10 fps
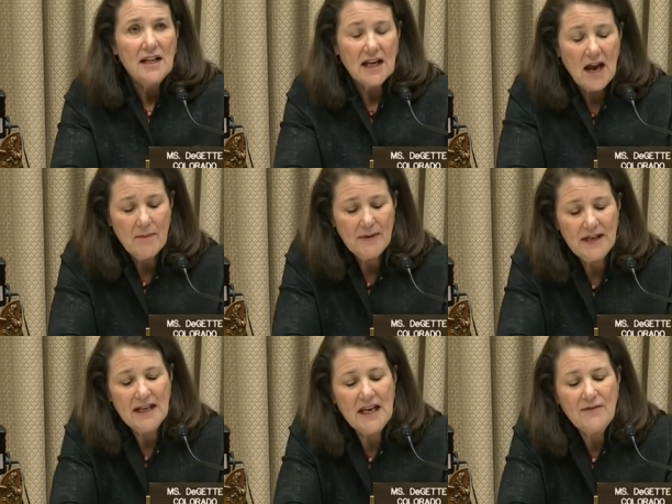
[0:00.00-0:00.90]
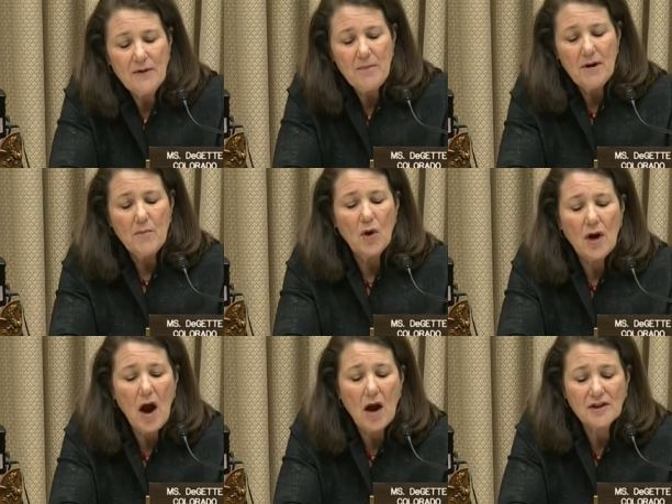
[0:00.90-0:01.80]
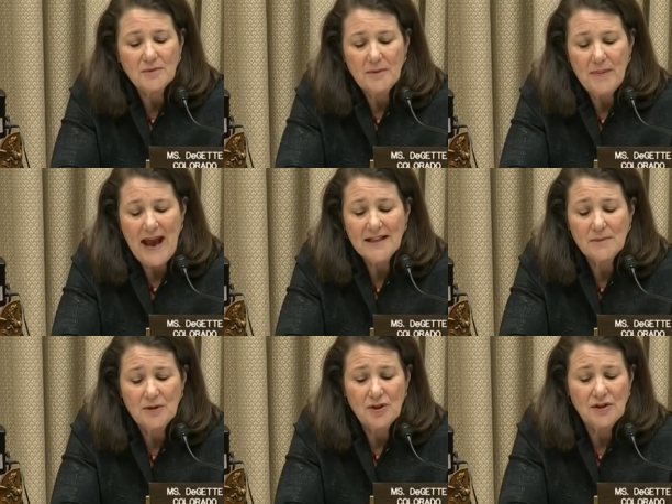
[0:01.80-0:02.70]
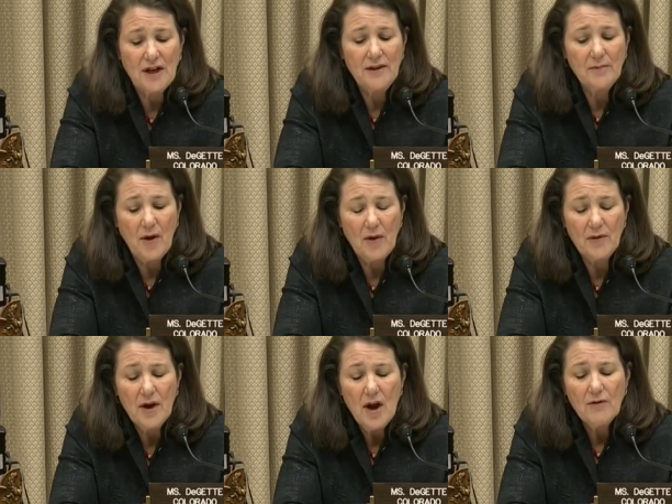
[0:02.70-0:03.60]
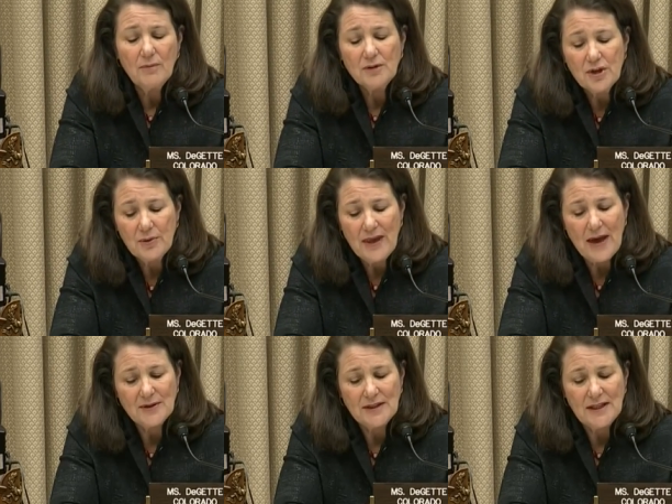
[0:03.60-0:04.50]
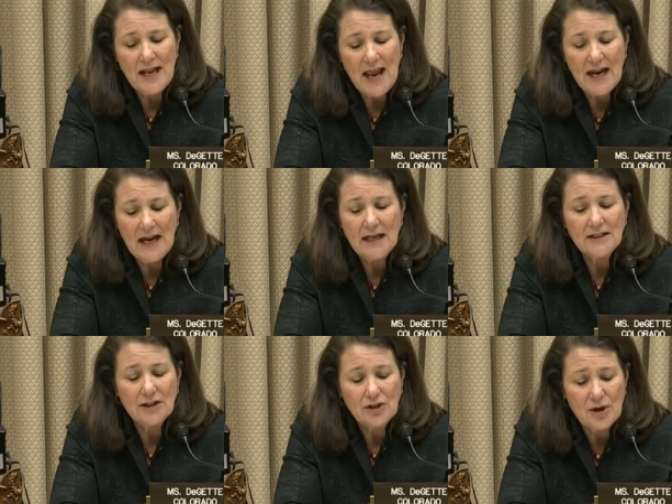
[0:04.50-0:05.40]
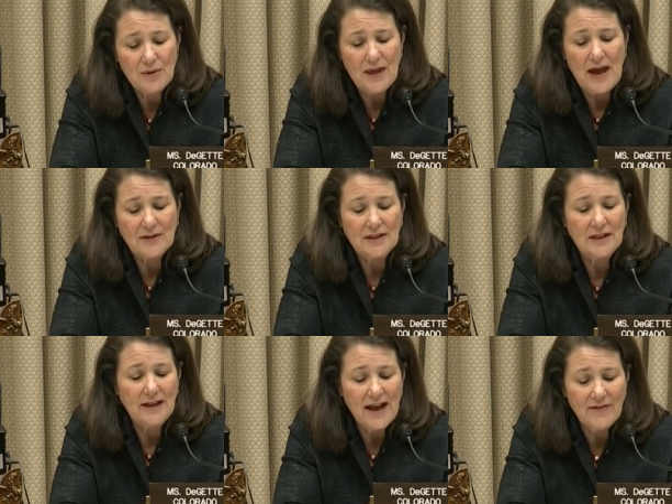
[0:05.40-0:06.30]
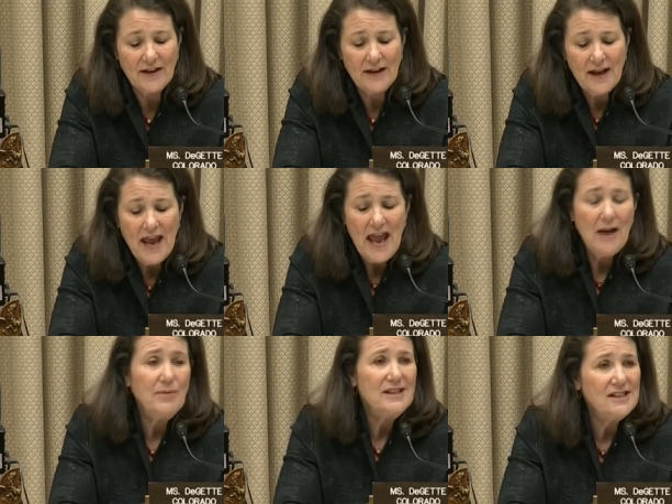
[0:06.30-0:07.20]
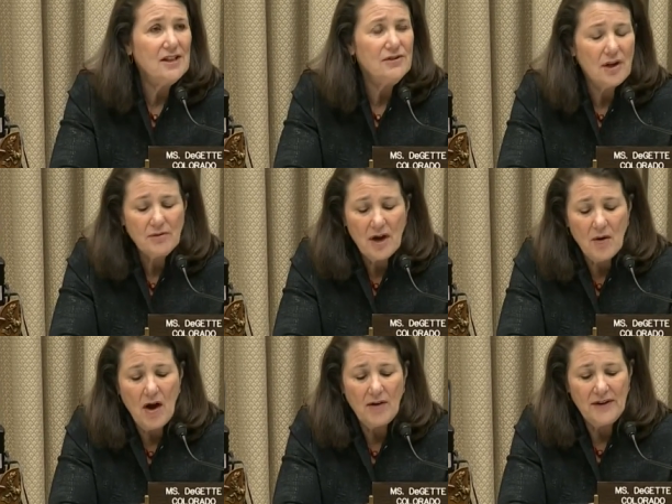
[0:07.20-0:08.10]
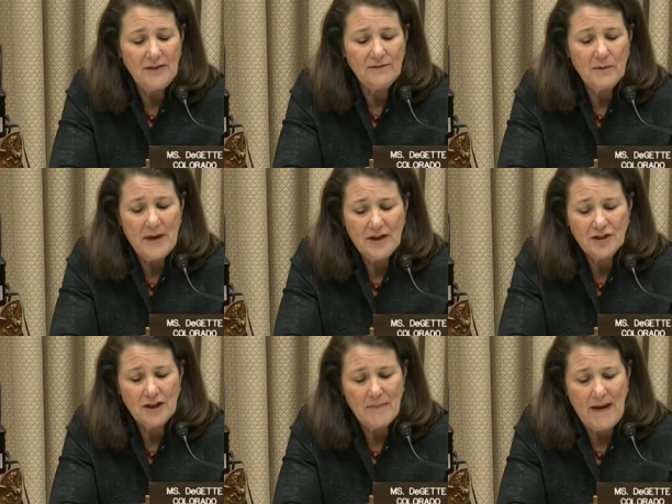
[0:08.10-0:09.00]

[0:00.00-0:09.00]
The company even put more cars with bad switches on the road from 2008 until 2011, and we still don't know all the information